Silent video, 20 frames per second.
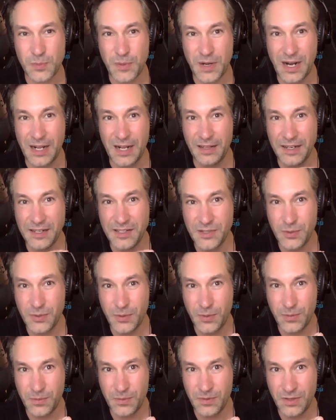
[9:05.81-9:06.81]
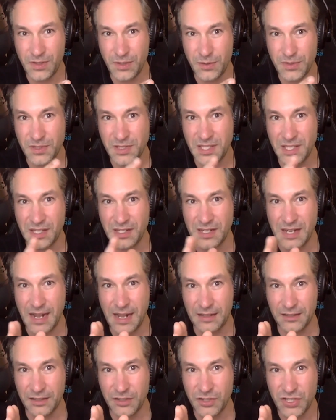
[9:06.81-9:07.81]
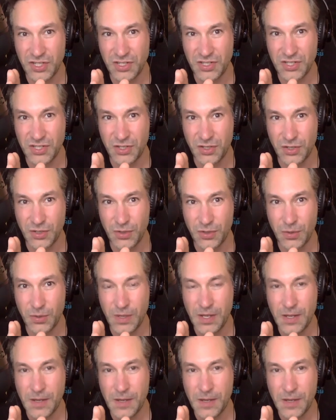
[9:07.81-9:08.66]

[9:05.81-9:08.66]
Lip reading: but I like to use the analogy to